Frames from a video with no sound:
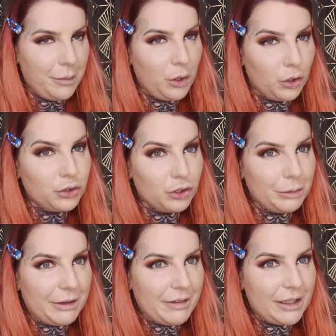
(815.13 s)
contour
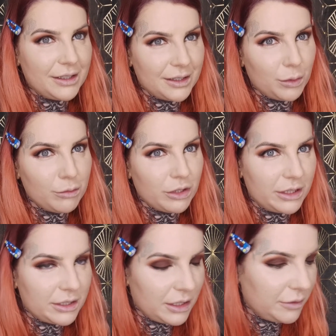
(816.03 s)
my face is what I'm
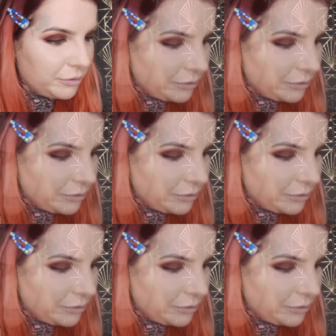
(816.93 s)
trying to say.